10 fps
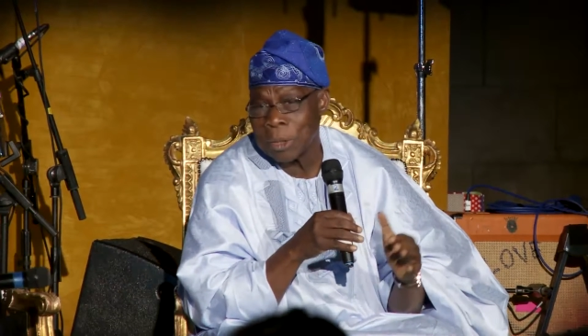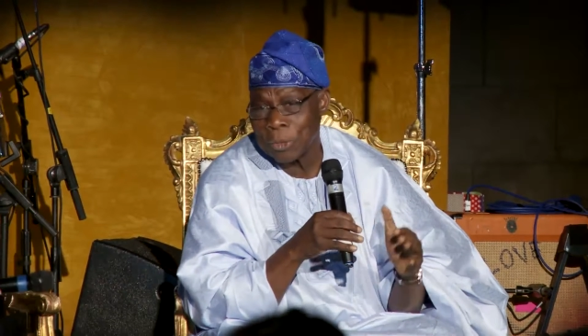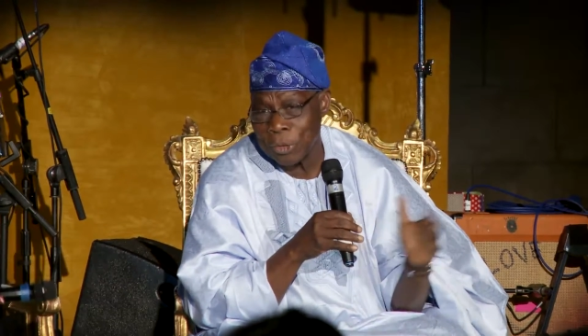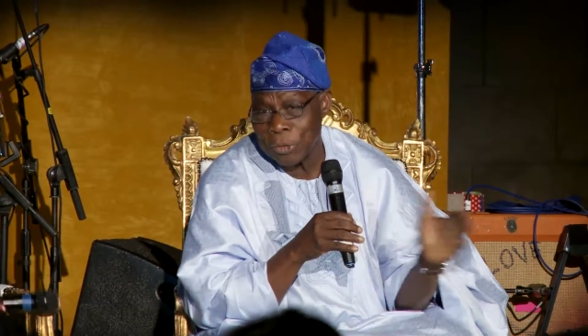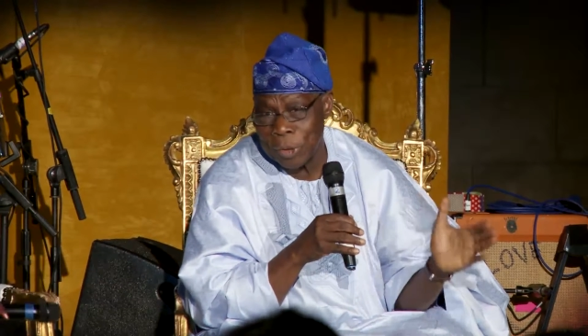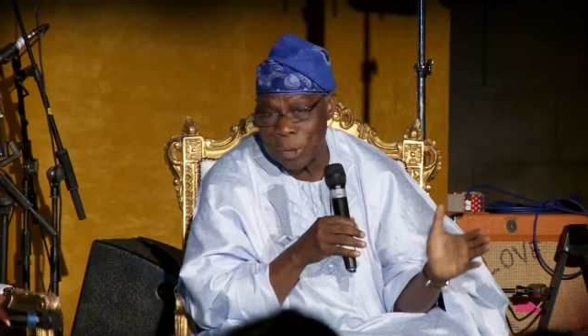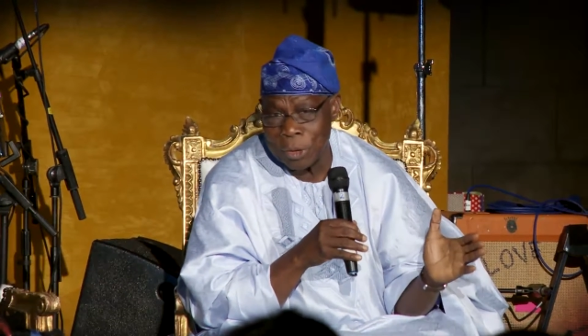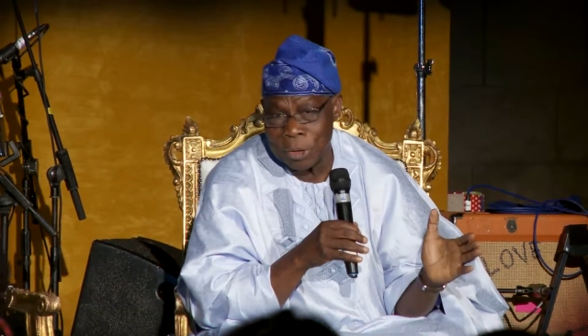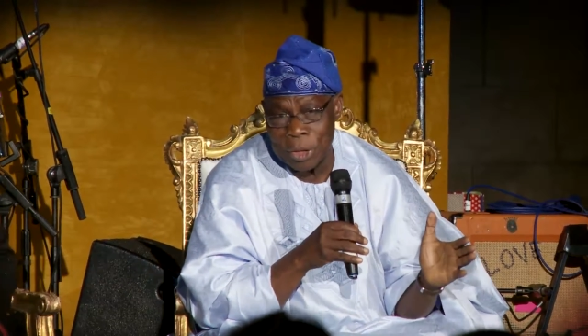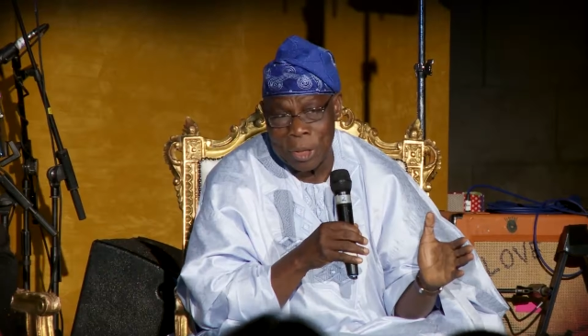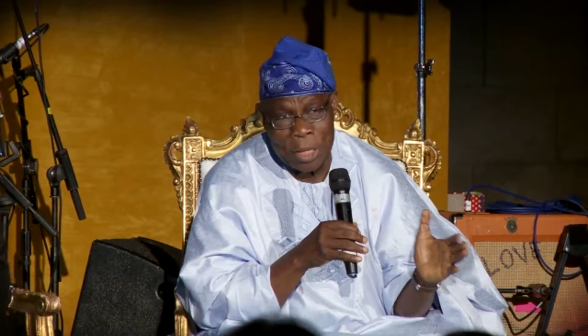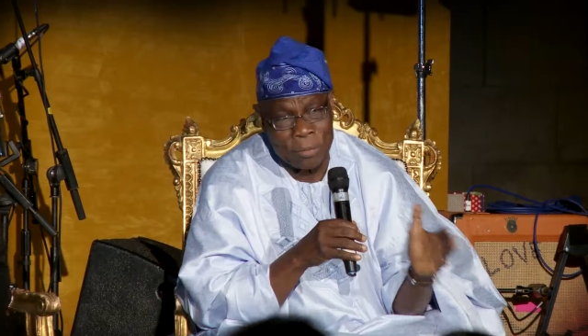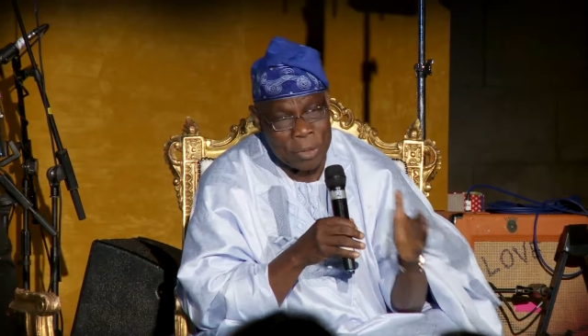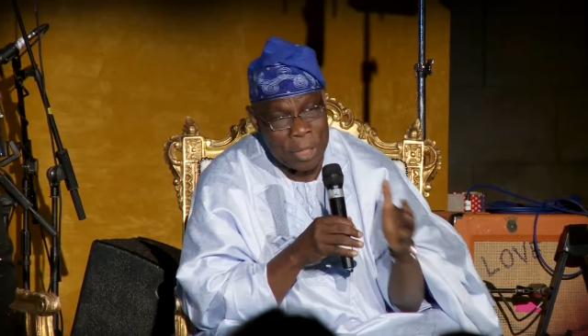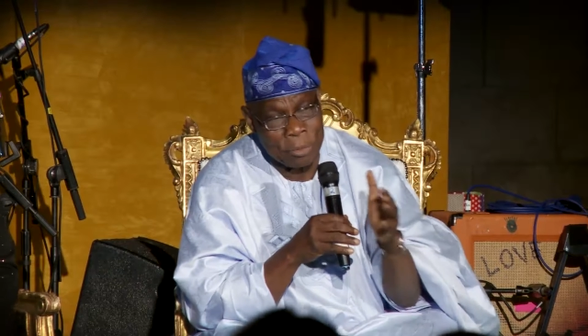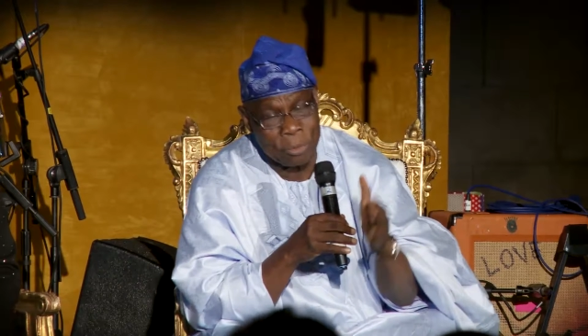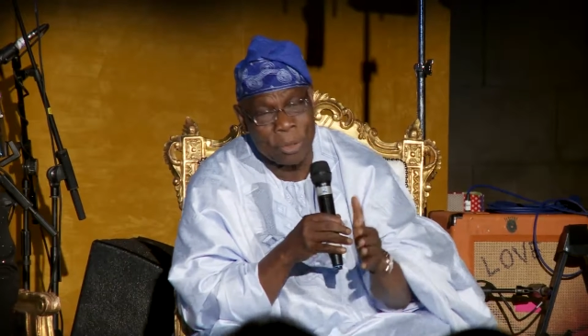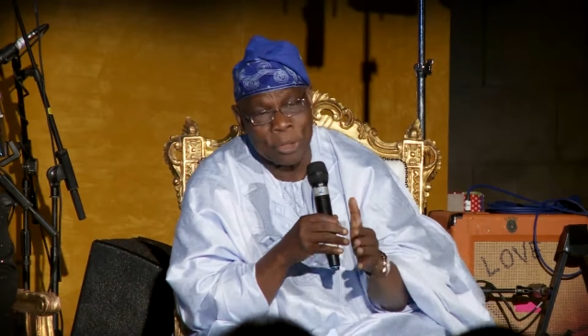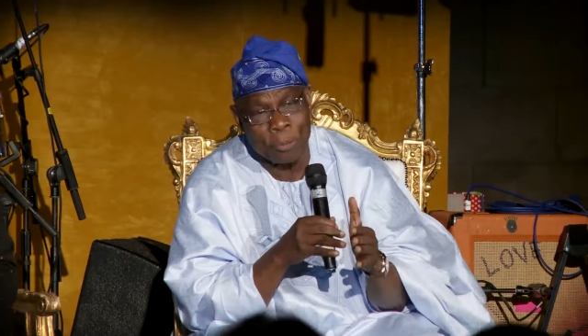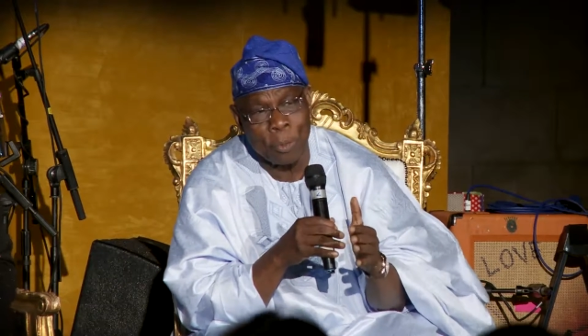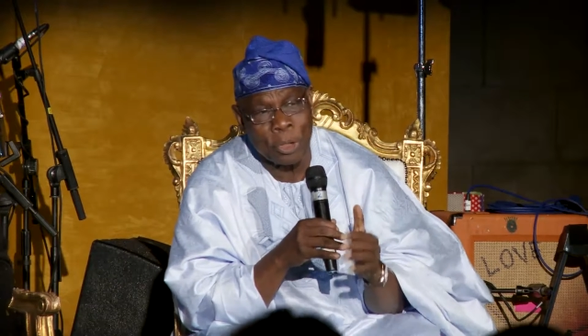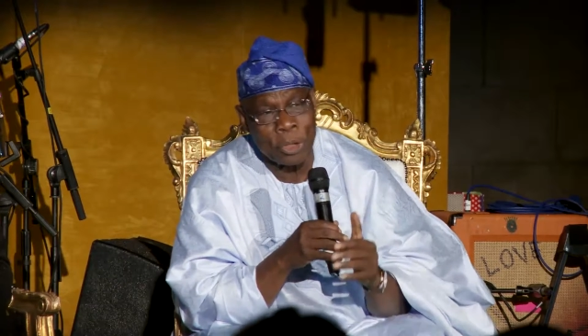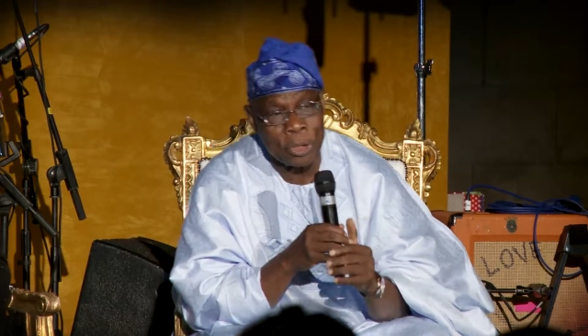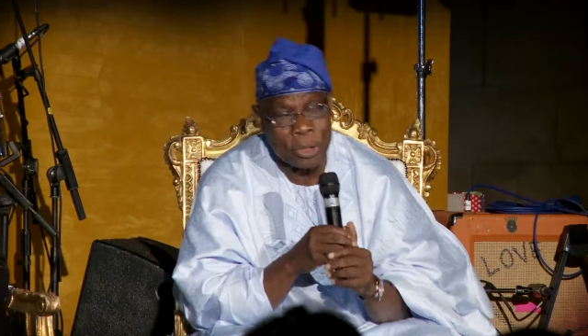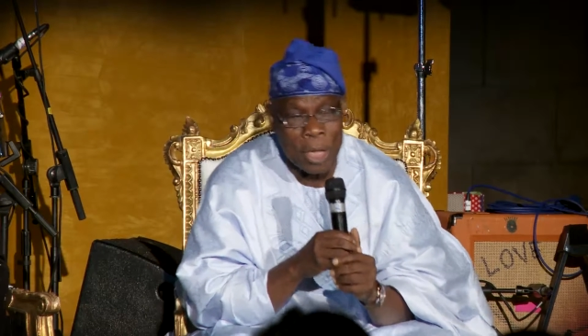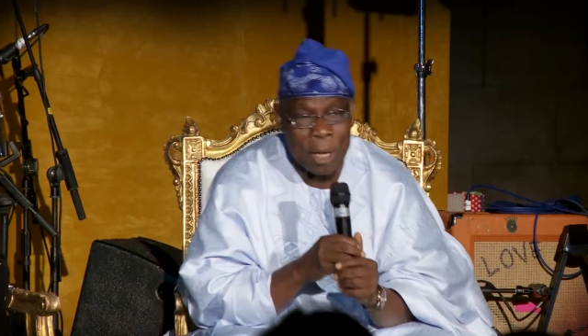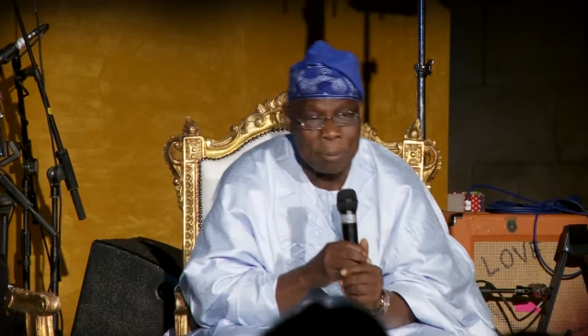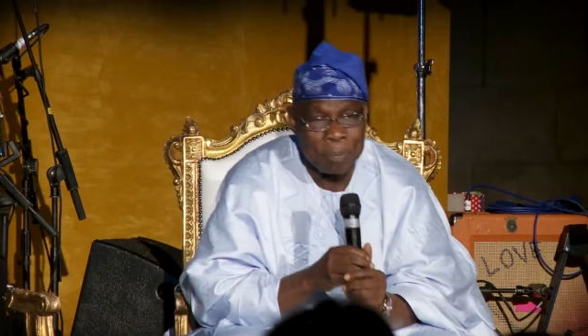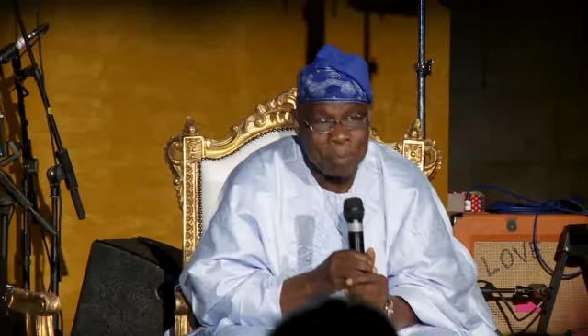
since the launching last year to this point in time.